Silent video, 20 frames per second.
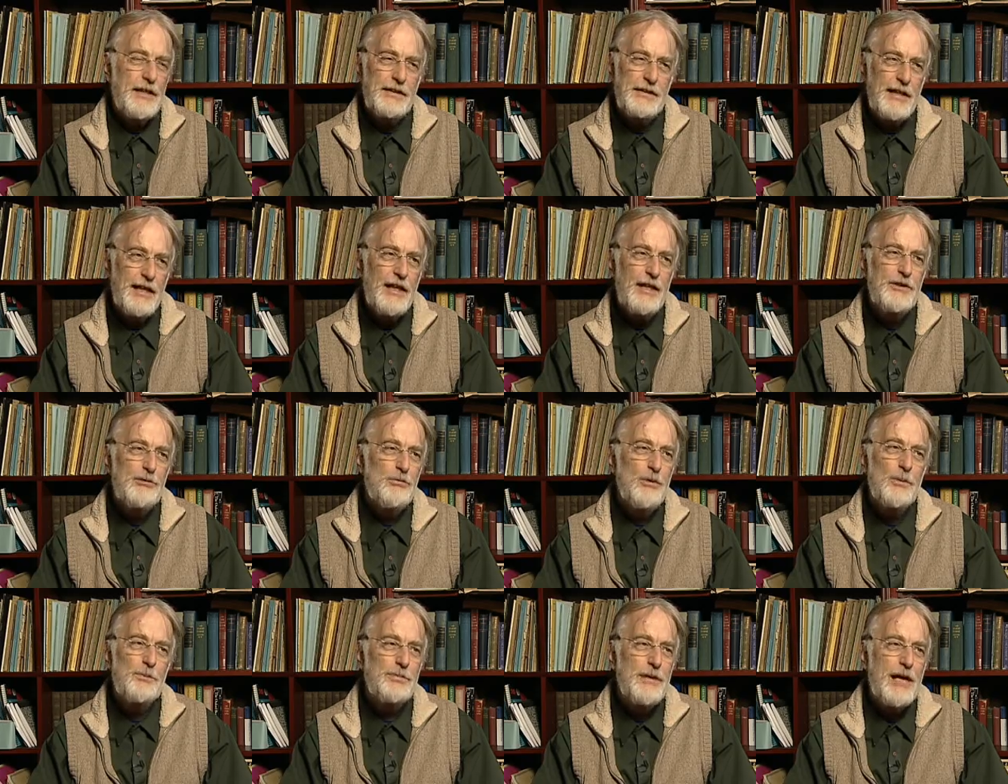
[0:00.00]
technology
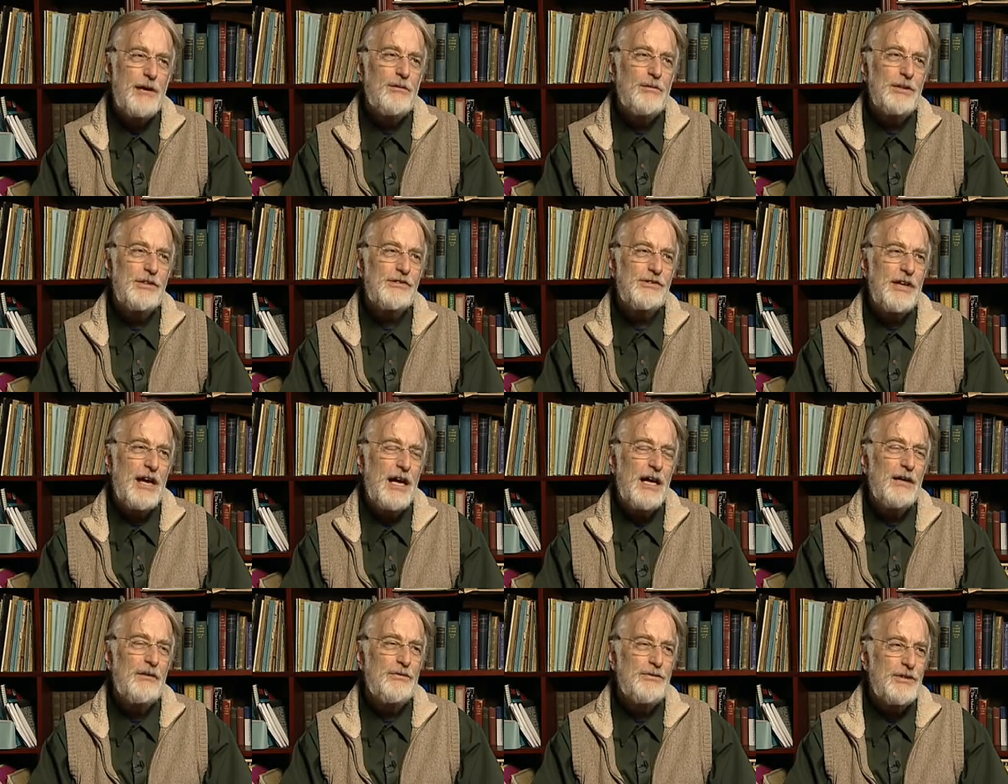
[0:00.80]
will probably
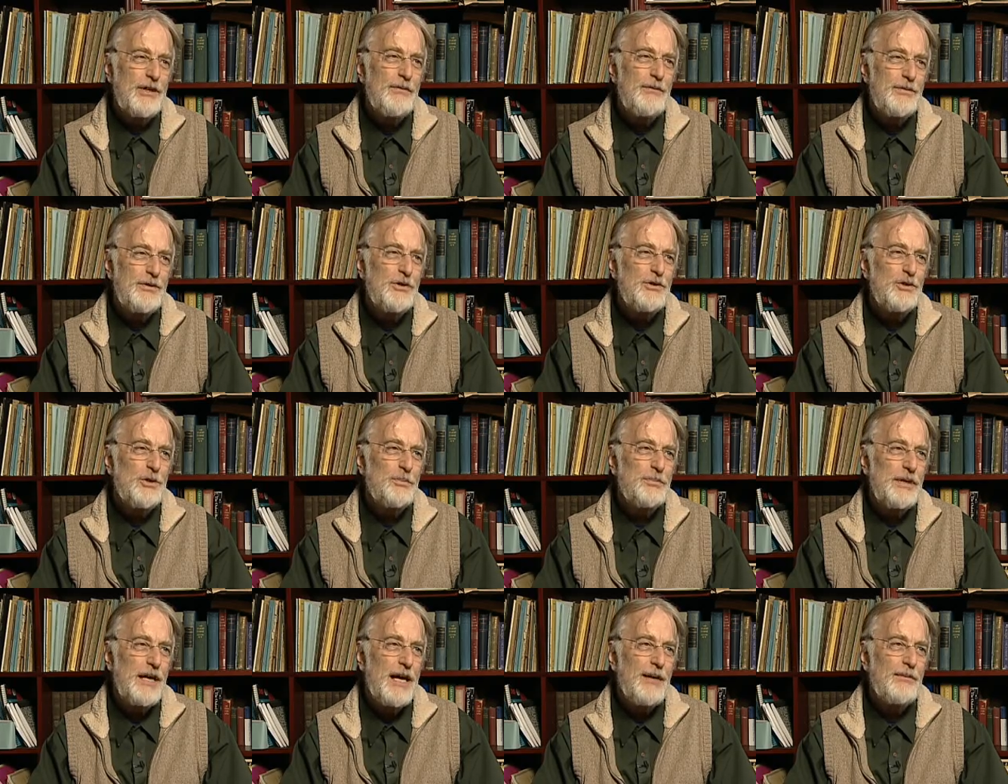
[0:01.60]
solve some future
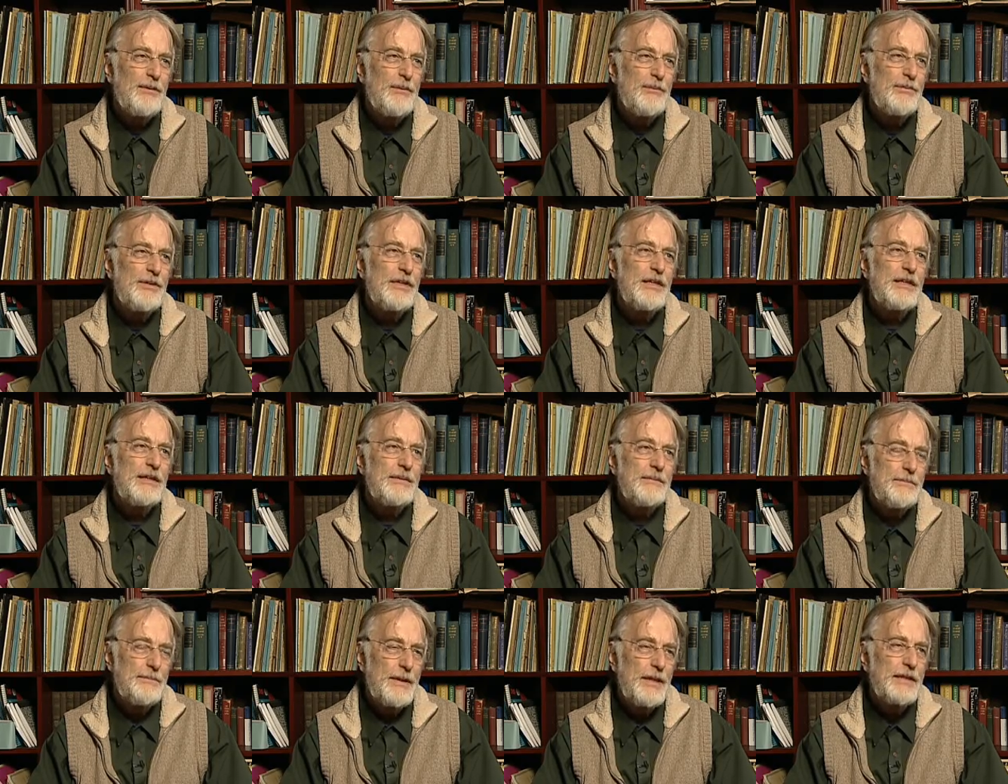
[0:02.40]
problems,
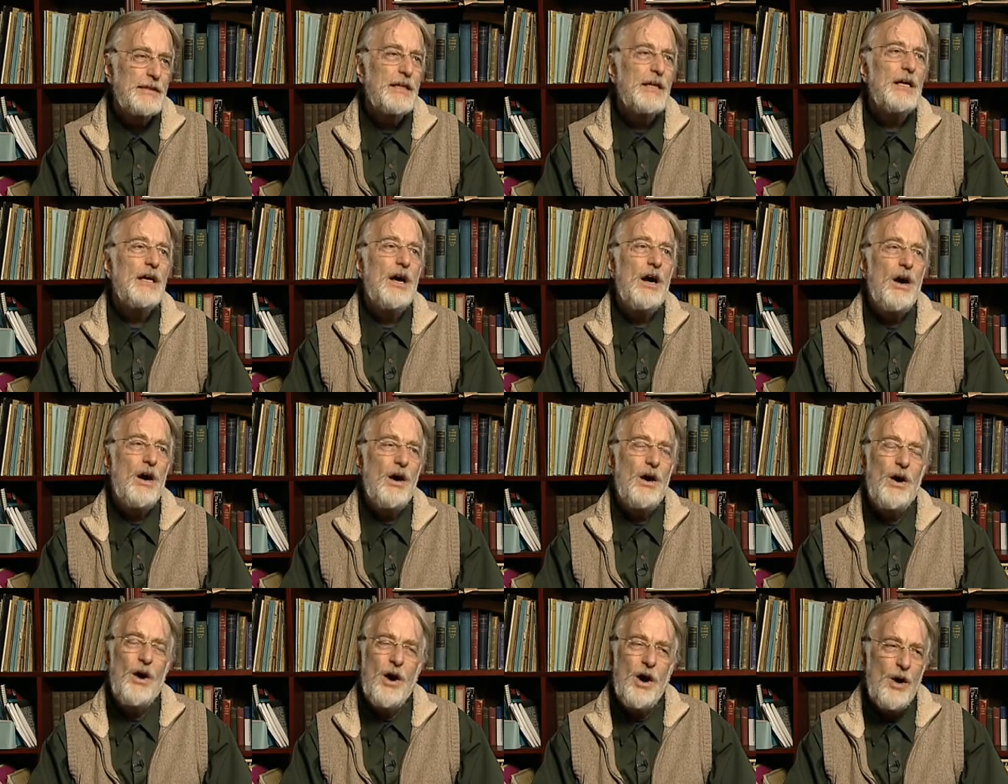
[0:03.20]
but
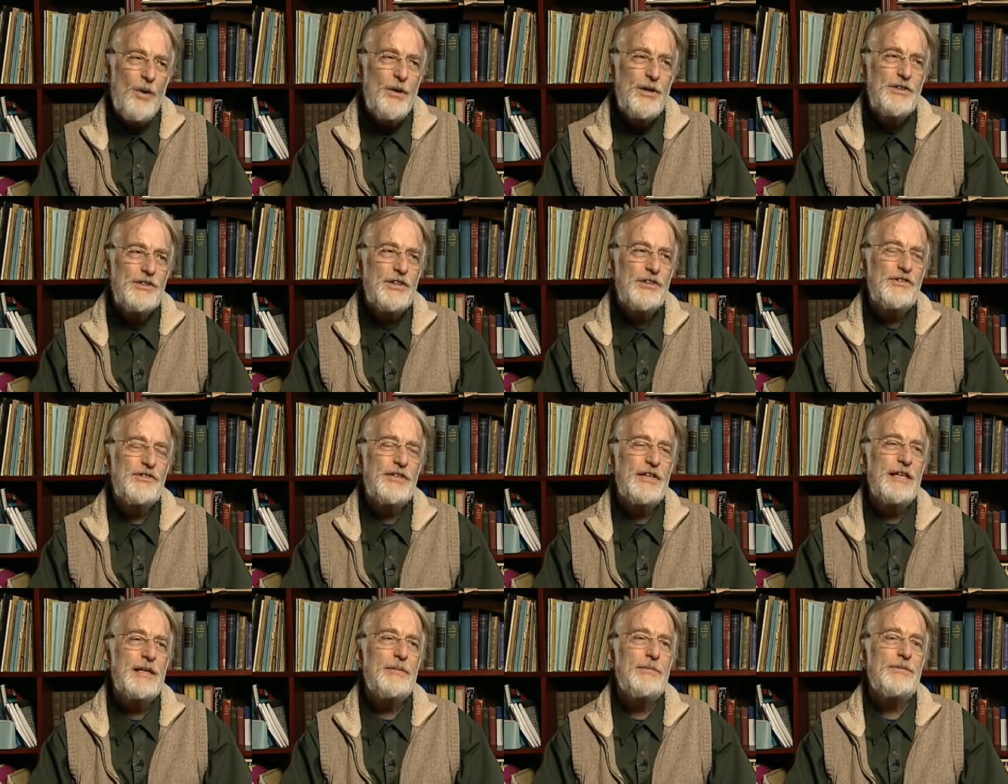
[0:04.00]
always it
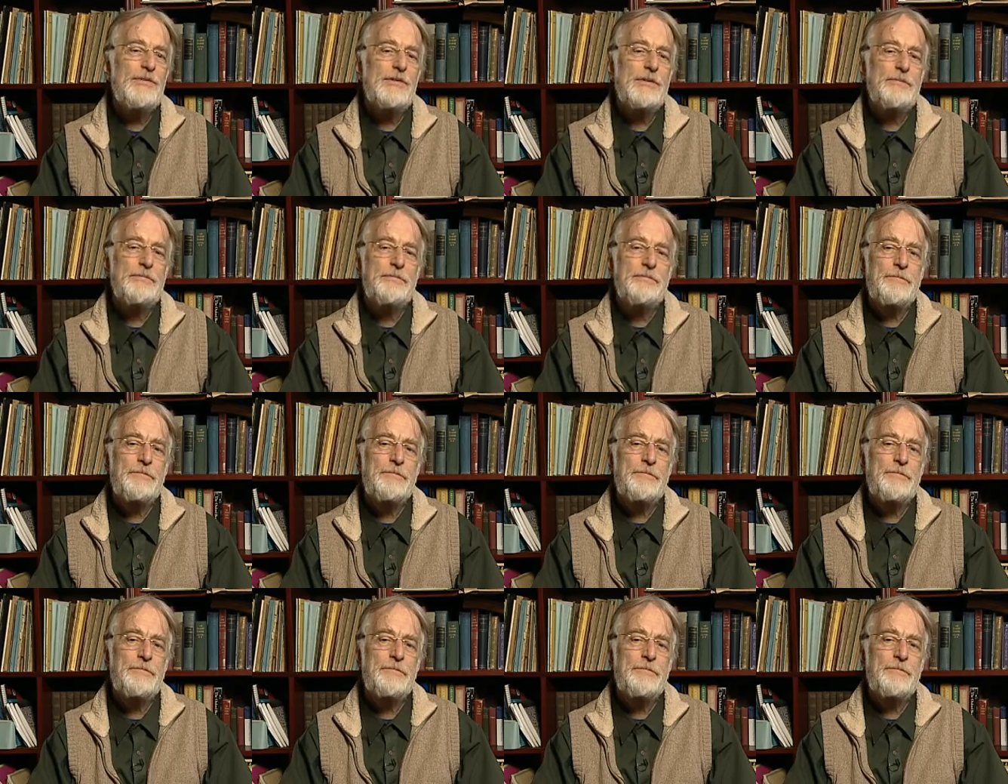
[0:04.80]
seems